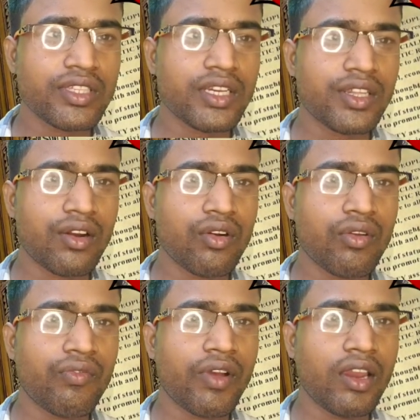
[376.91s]
the ground
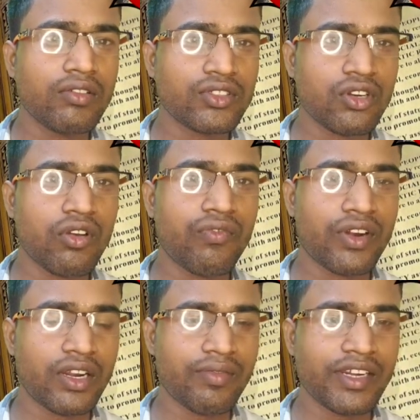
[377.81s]
of violation of
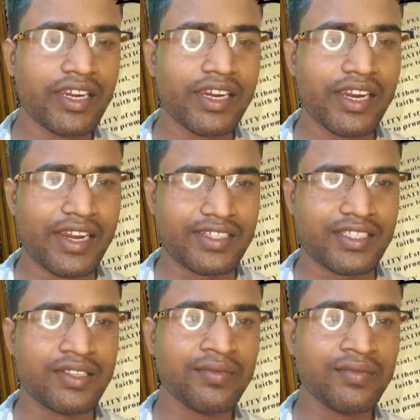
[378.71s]
fundamental rights.